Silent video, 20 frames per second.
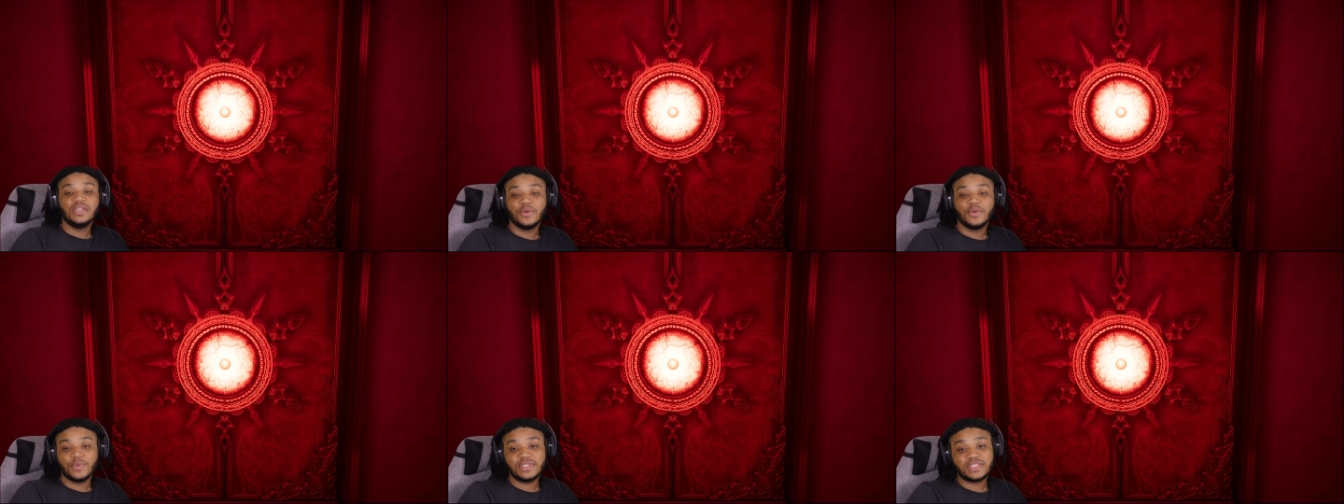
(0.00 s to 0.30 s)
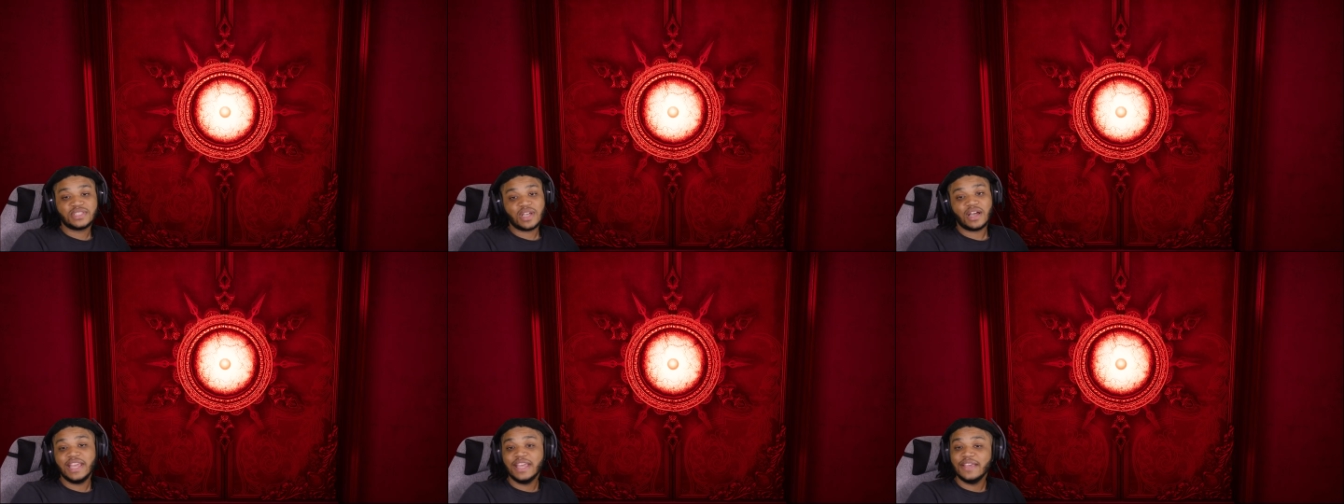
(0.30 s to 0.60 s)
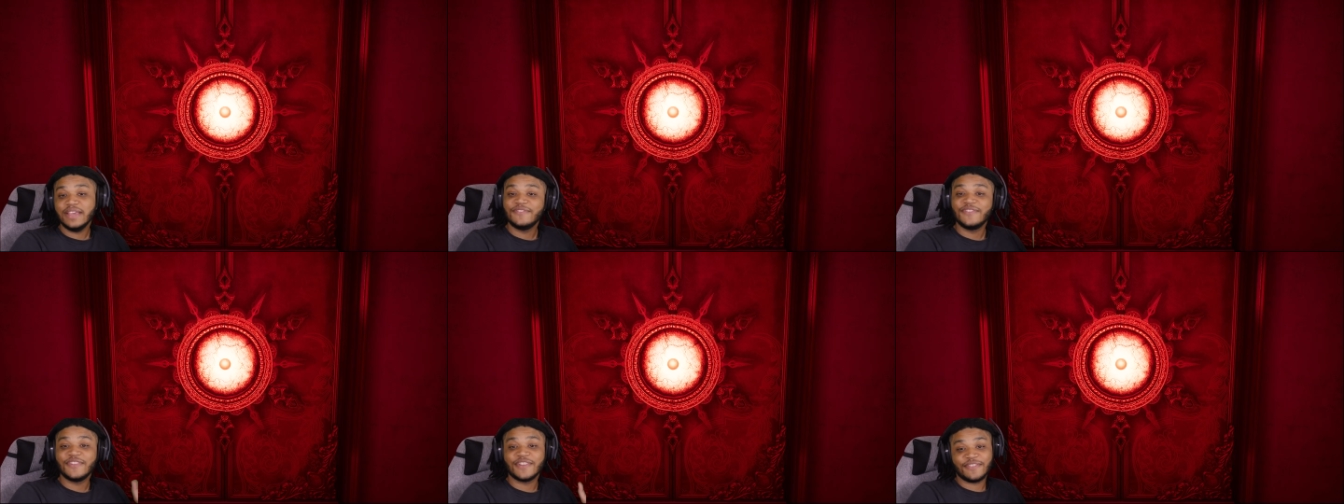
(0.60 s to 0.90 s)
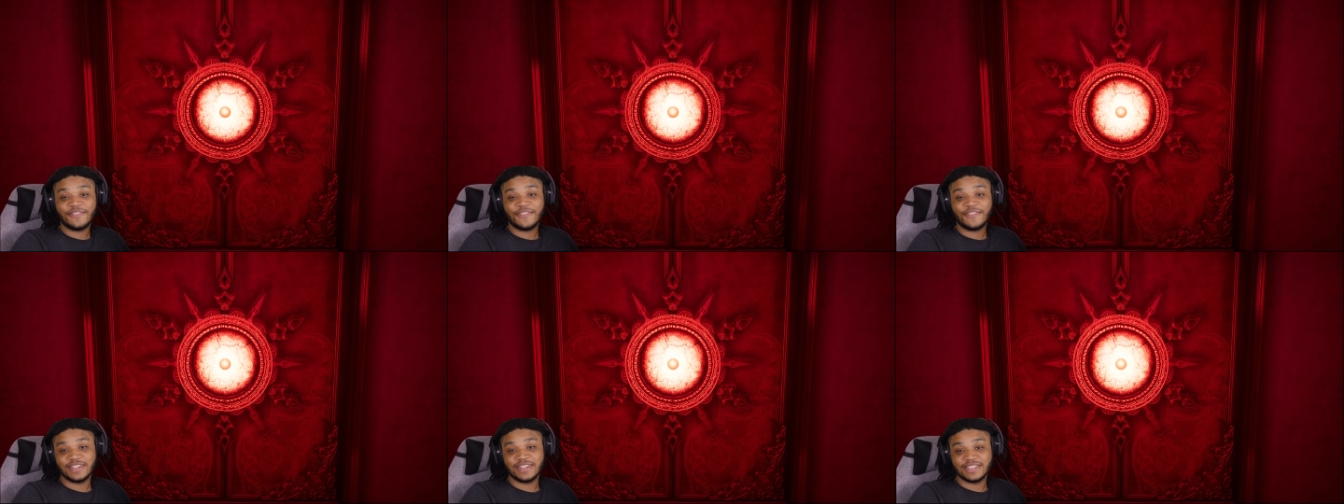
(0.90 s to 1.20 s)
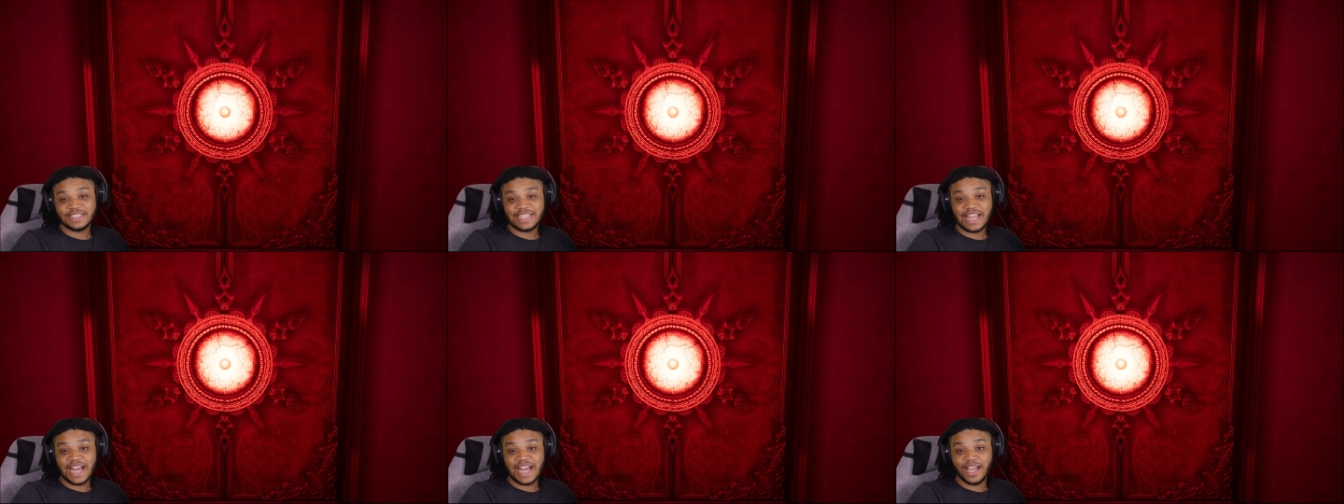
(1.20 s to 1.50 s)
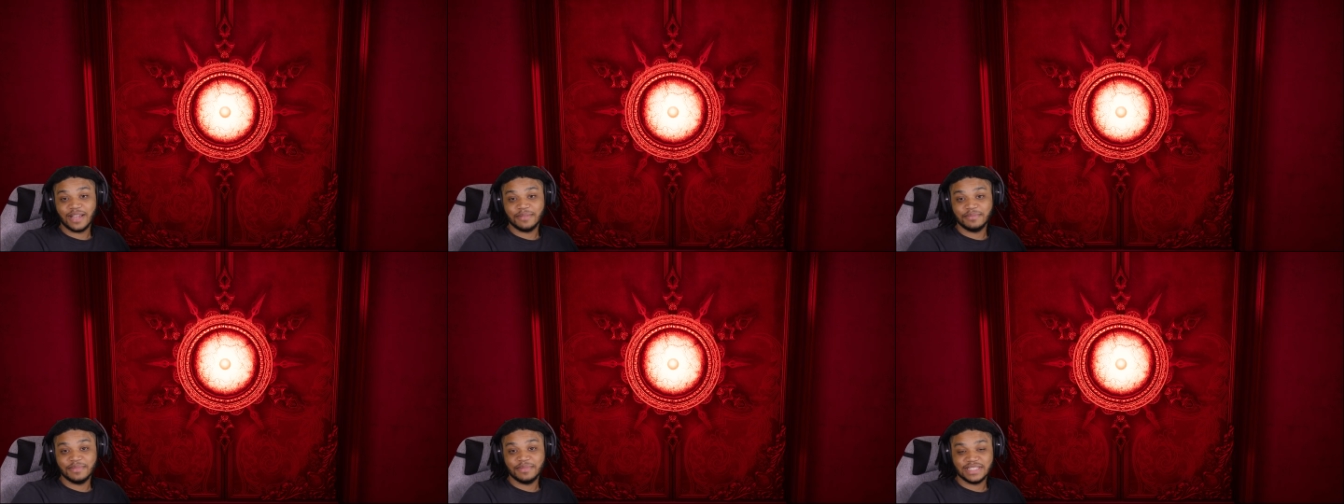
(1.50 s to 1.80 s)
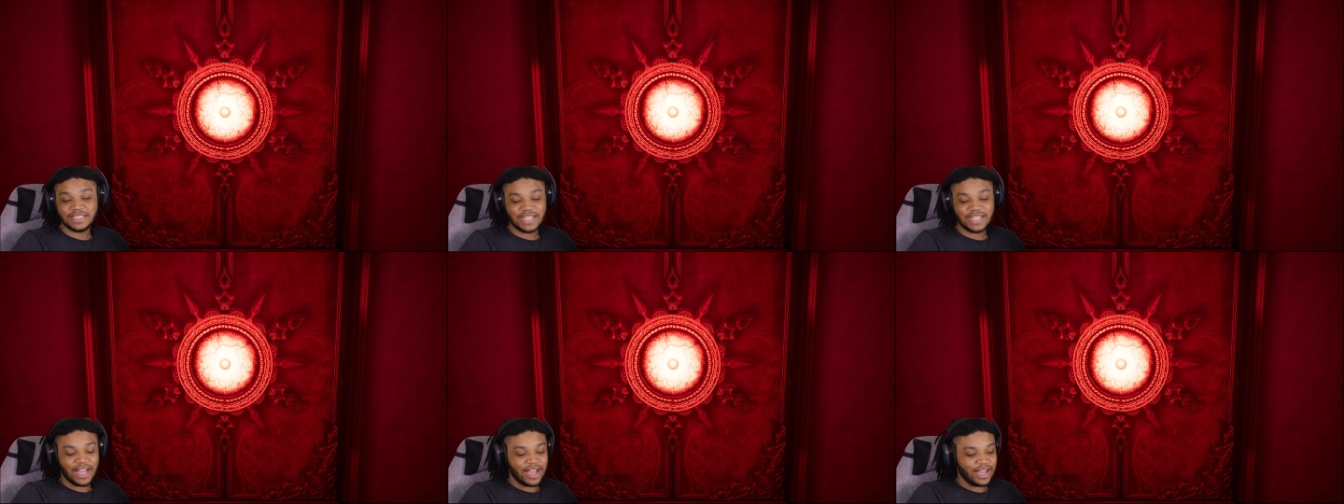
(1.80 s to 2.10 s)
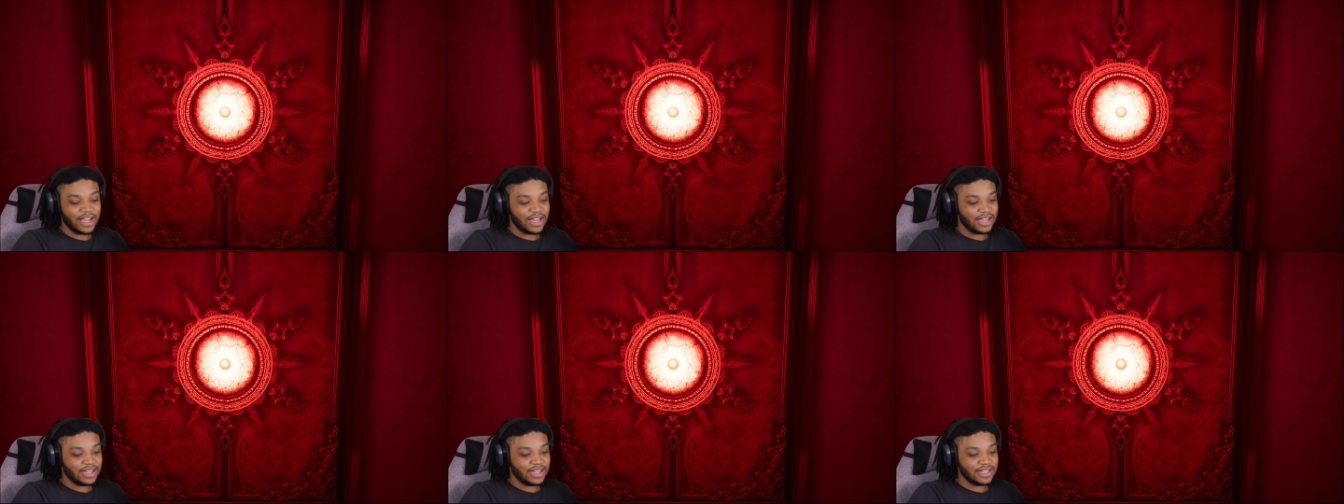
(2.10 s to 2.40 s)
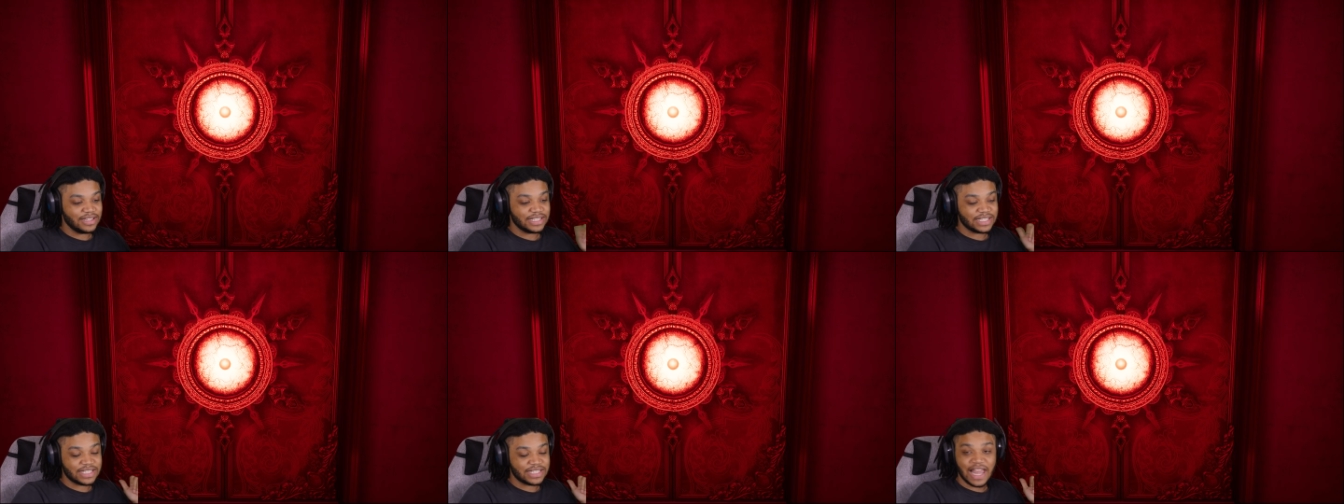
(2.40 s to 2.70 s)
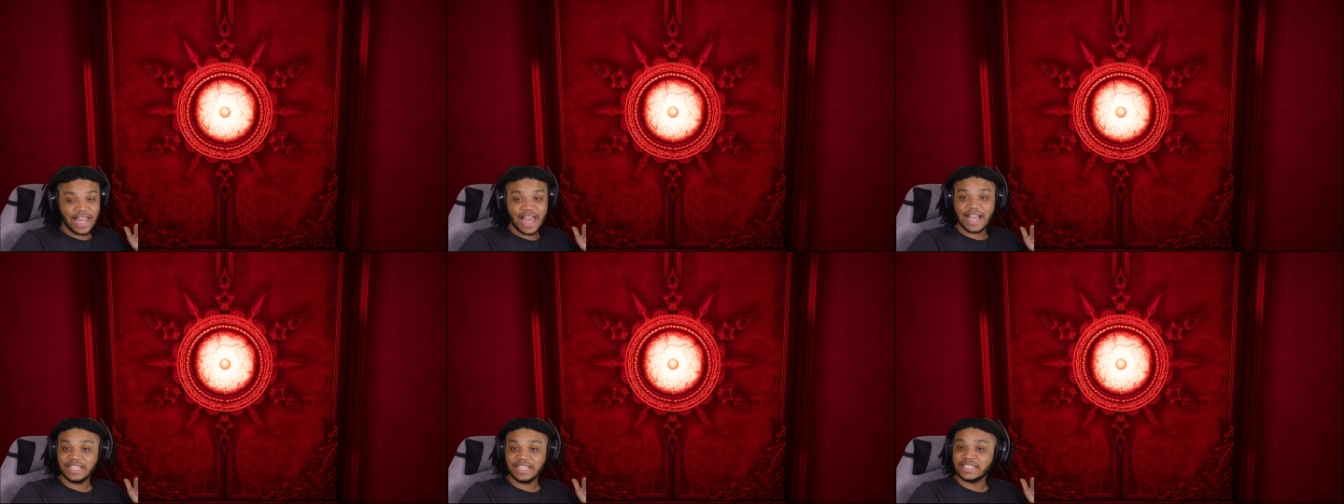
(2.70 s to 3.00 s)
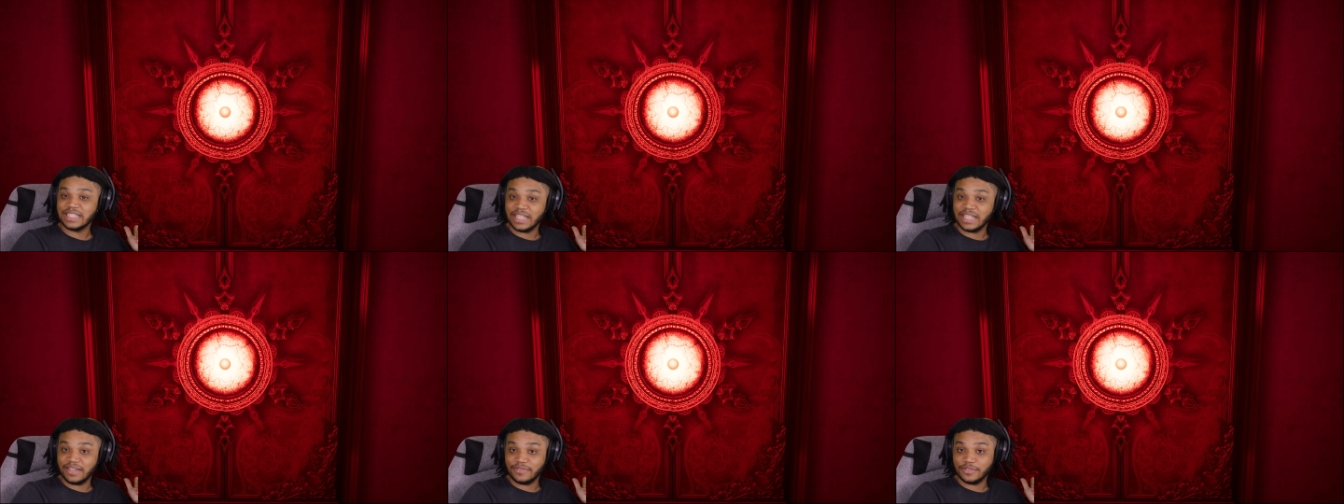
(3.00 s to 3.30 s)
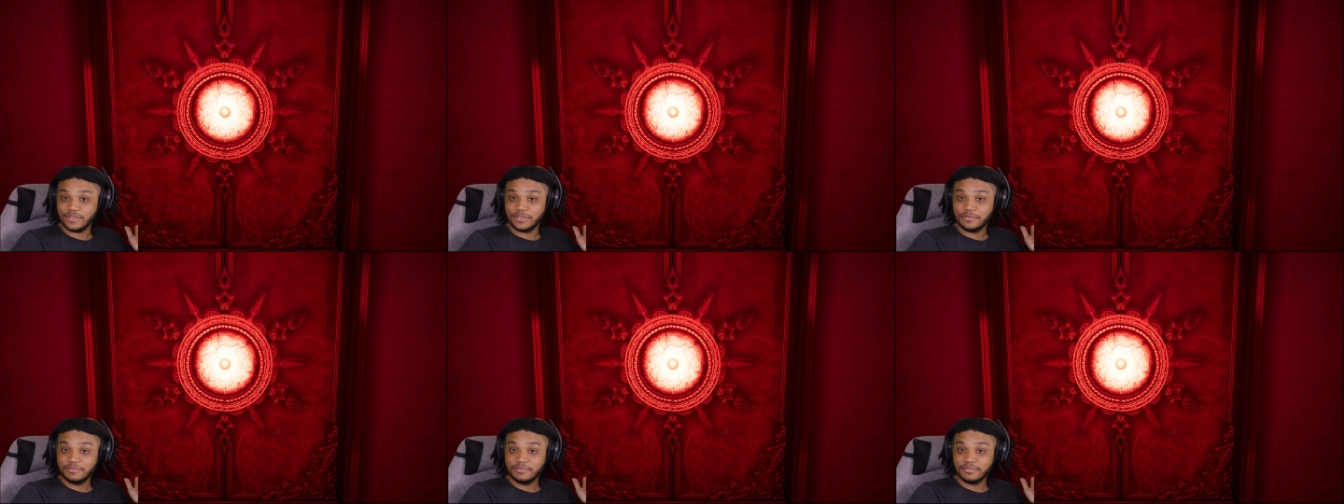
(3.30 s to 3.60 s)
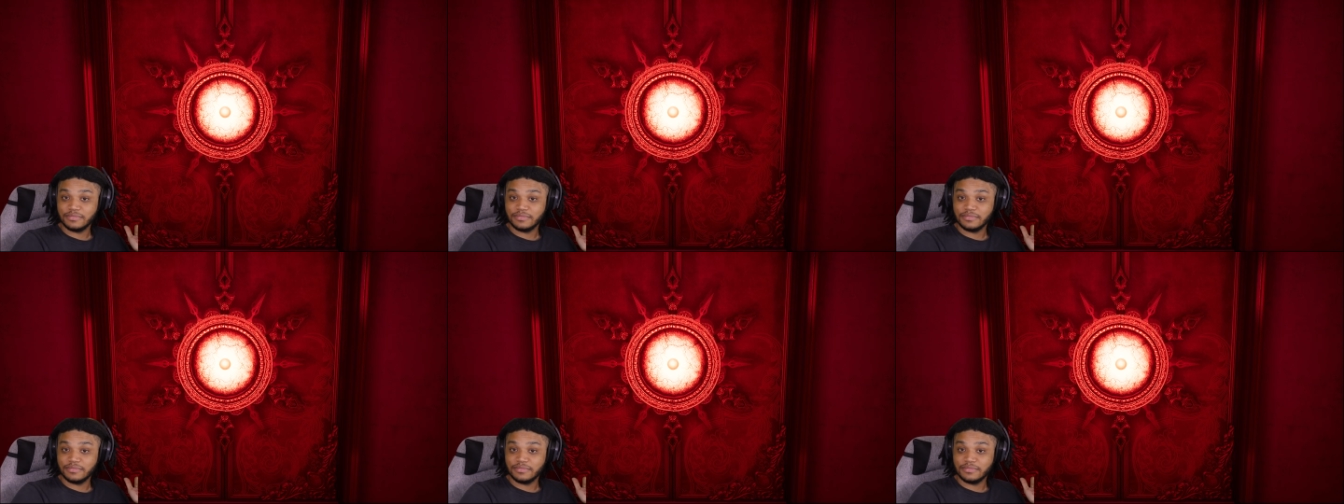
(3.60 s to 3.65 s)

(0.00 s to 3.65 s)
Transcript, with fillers: We saw him for the first time this, uh, this last level,